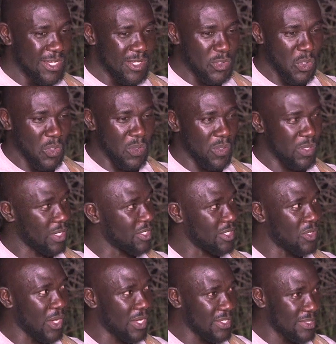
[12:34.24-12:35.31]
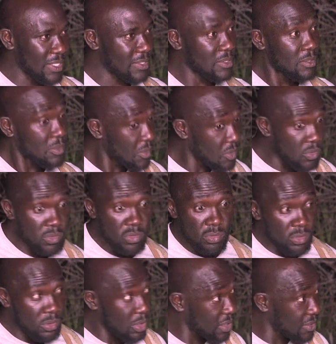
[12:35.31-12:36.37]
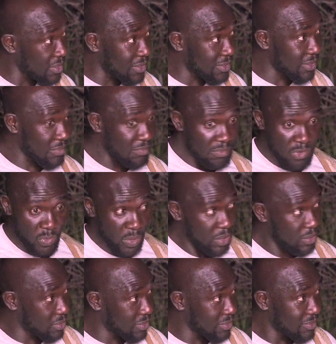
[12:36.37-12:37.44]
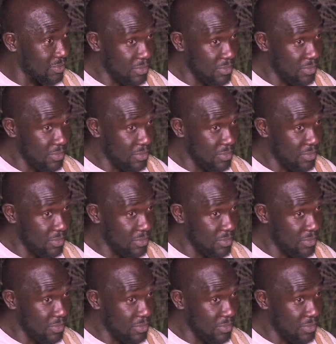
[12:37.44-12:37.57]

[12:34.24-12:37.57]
So, he says, you guys need some sweets?